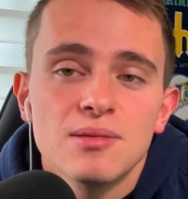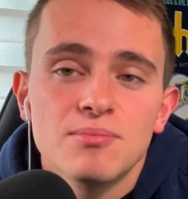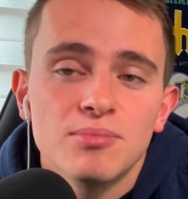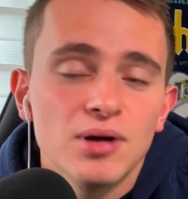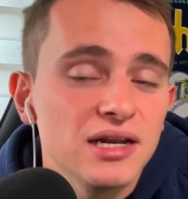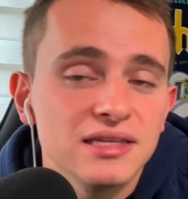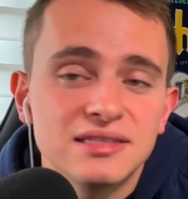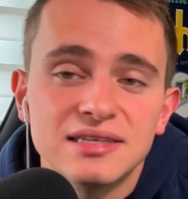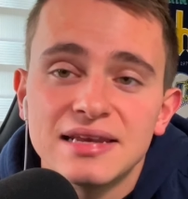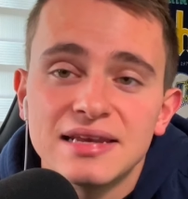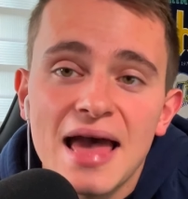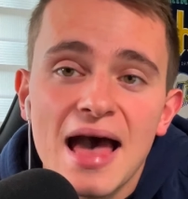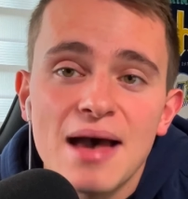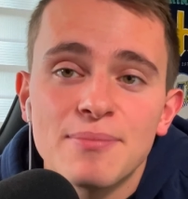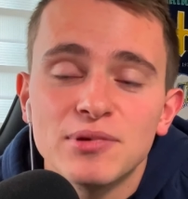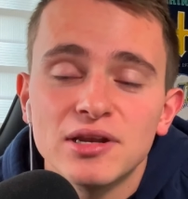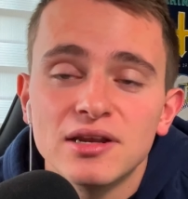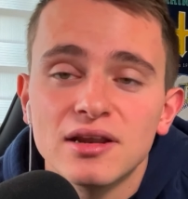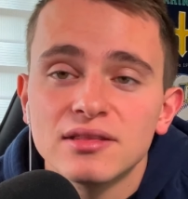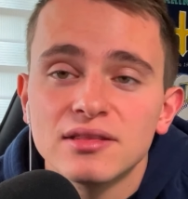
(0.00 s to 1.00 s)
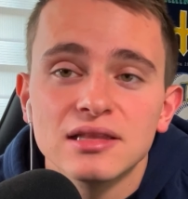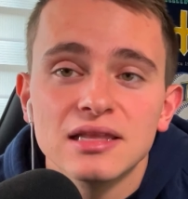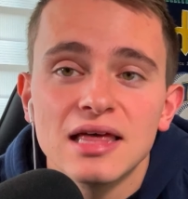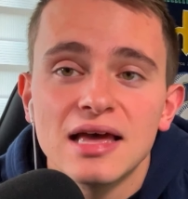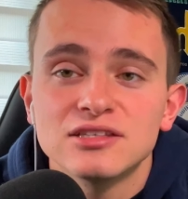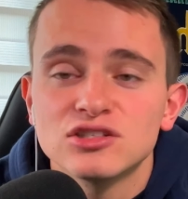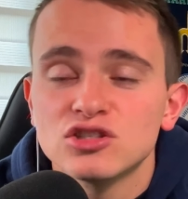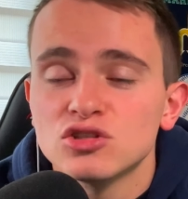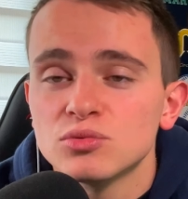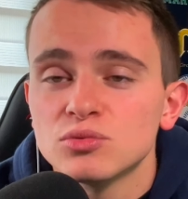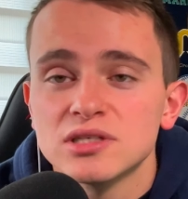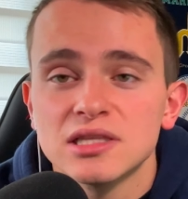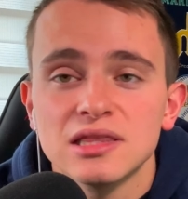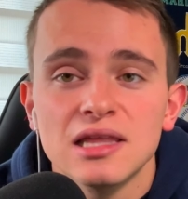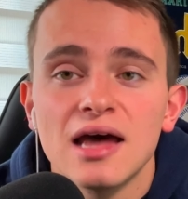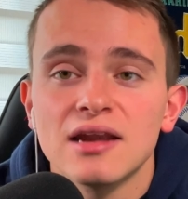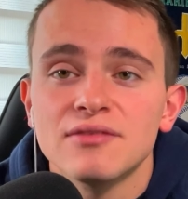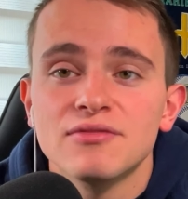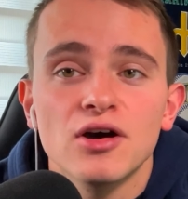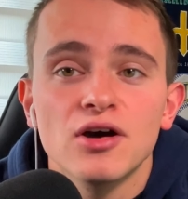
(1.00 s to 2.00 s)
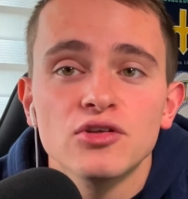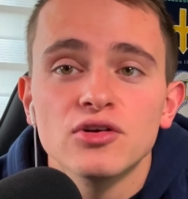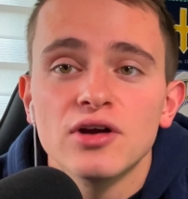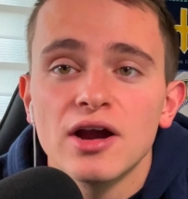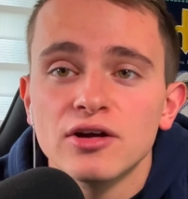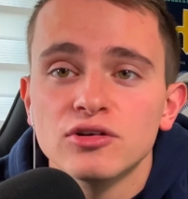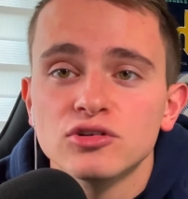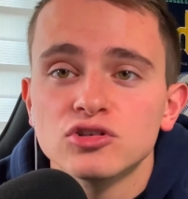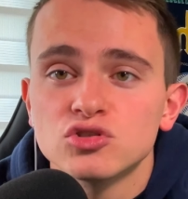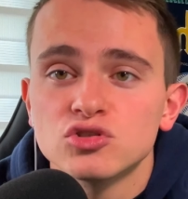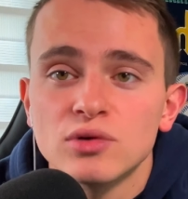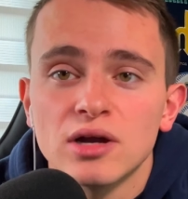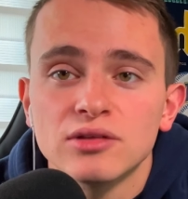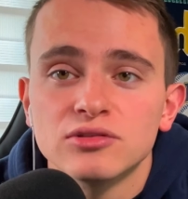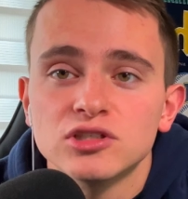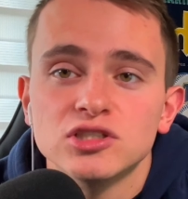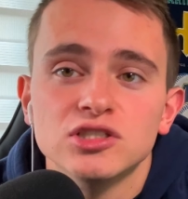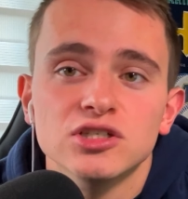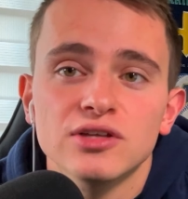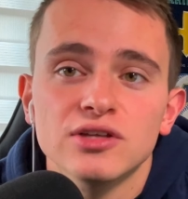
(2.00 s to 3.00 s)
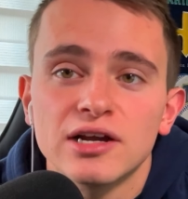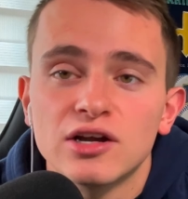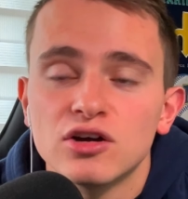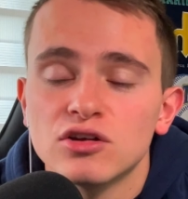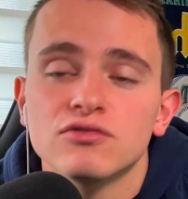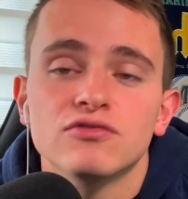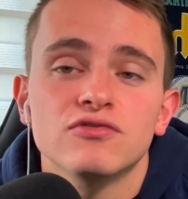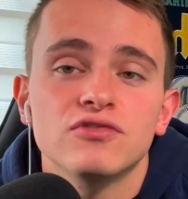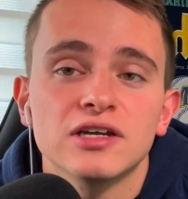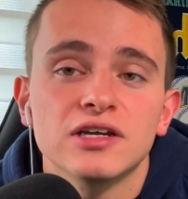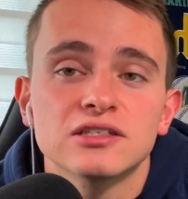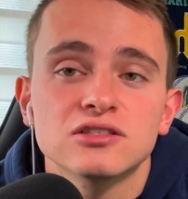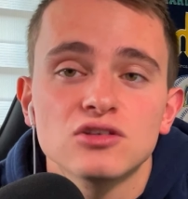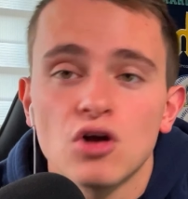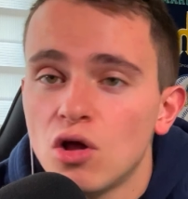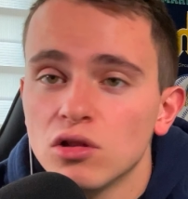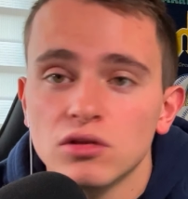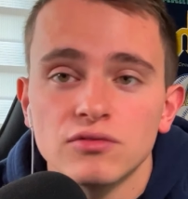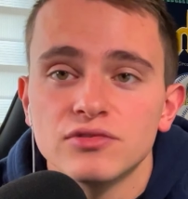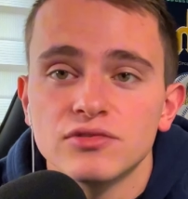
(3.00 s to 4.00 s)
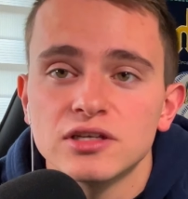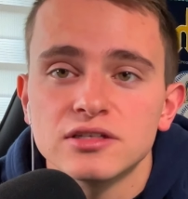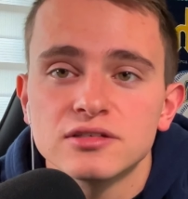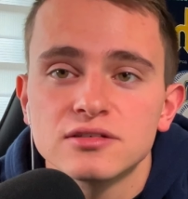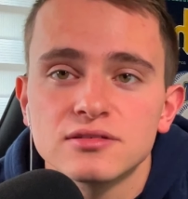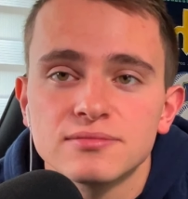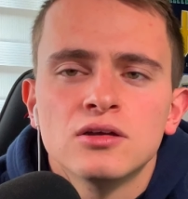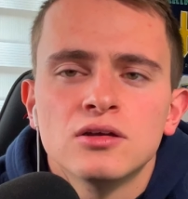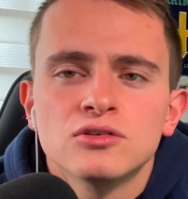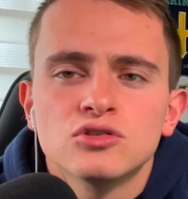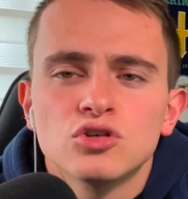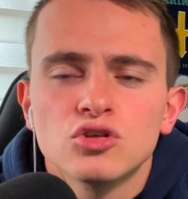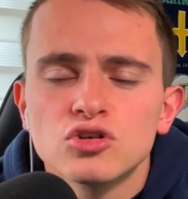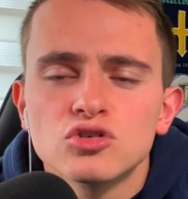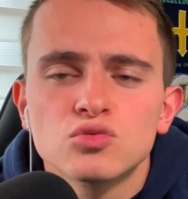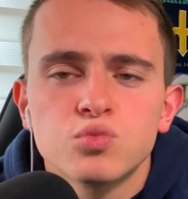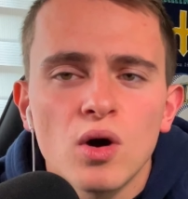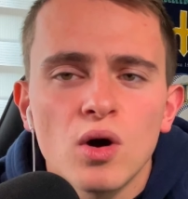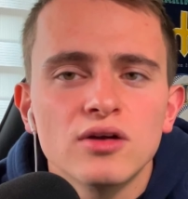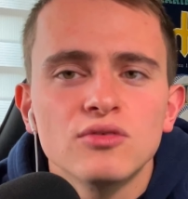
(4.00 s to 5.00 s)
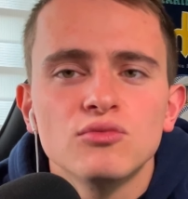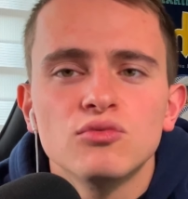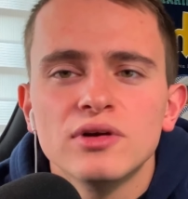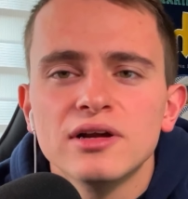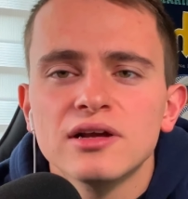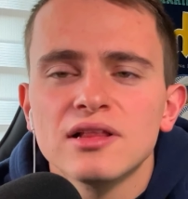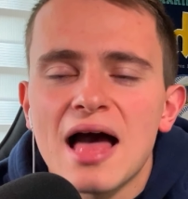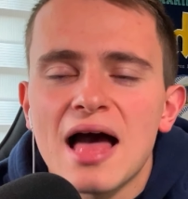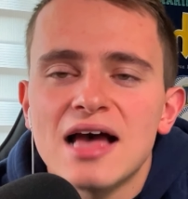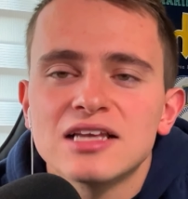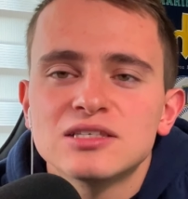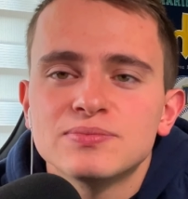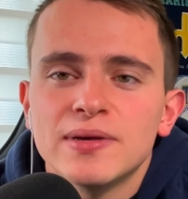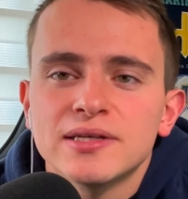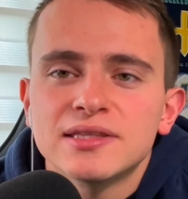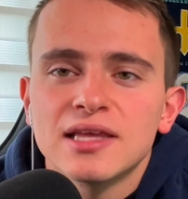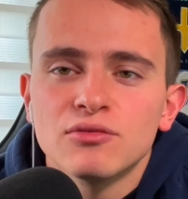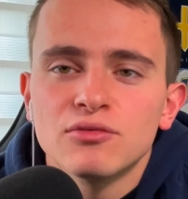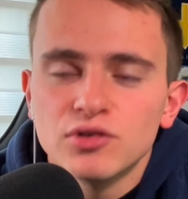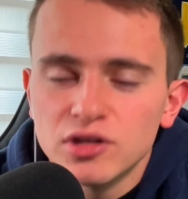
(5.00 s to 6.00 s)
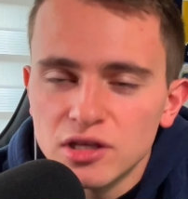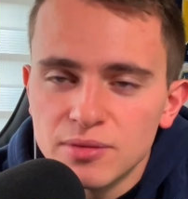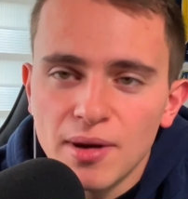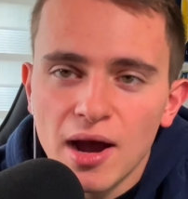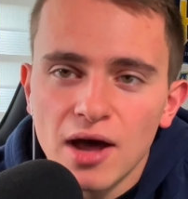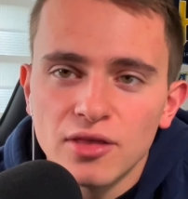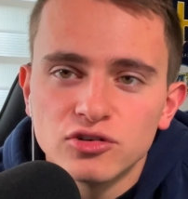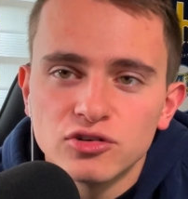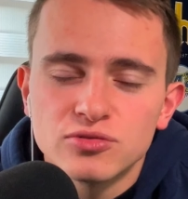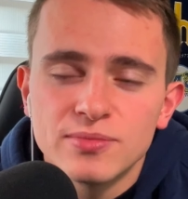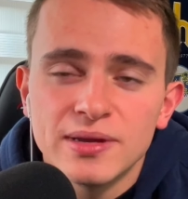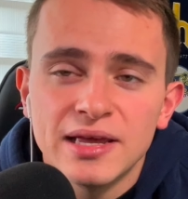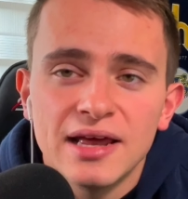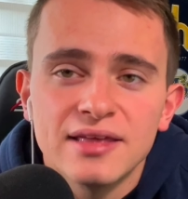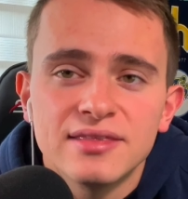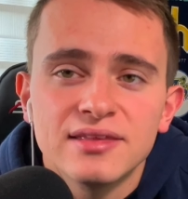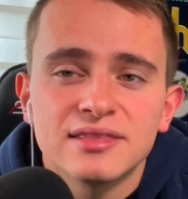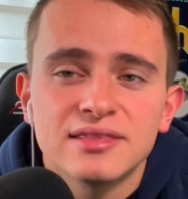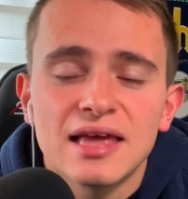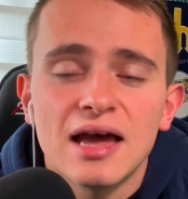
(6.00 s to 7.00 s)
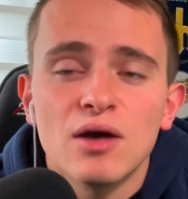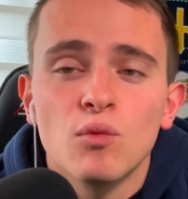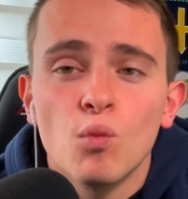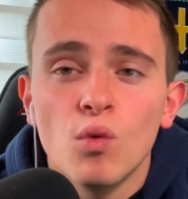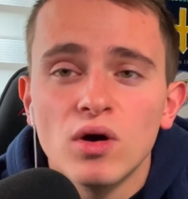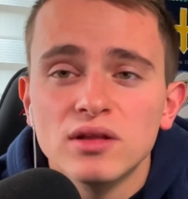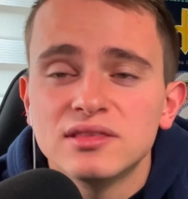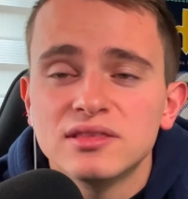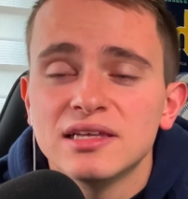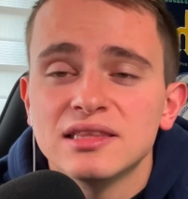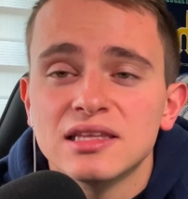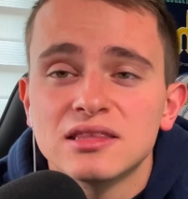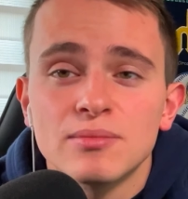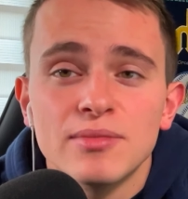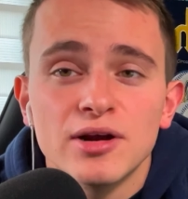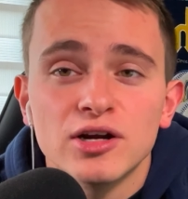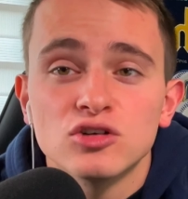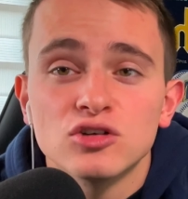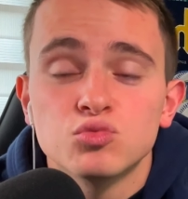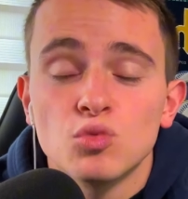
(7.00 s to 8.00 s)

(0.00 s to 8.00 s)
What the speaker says: But it didn't happen nonetheless, and there was a lot of other errors throughout this year that could have fixed all of this. So there's one real aspect that really bothers me, and I think that one thing that the Mariners